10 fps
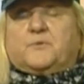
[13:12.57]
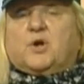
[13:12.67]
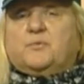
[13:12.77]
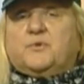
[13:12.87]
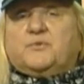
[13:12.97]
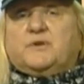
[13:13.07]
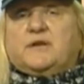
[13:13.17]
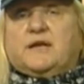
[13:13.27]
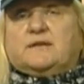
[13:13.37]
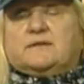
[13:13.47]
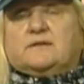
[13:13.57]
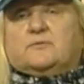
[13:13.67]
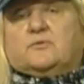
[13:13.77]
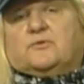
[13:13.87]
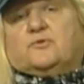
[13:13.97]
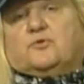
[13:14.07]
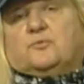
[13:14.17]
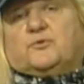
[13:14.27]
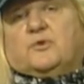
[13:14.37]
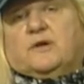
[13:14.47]
communicated, with
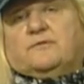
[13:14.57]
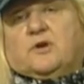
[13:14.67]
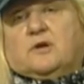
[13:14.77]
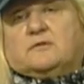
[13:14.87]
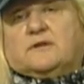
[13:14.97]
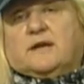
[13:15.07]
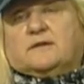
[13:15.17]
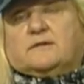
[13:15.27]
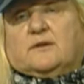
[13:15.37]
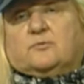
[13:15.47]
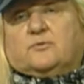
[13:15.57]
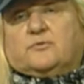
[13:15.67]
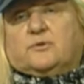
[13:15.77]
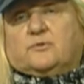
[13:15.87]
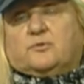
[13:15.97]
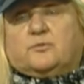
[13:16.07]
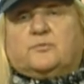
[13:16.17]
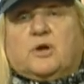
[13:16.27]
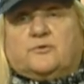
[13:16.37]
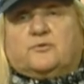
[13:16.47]
whom to have contact and with whom
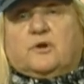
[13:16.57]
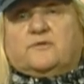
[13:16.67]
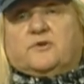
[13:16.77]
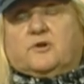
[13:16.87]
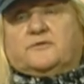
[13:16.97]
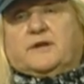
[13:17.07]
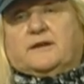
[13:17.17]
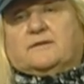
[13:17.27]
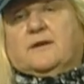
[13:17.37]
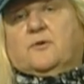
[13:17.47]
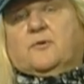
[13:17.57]
not to have contact. Now,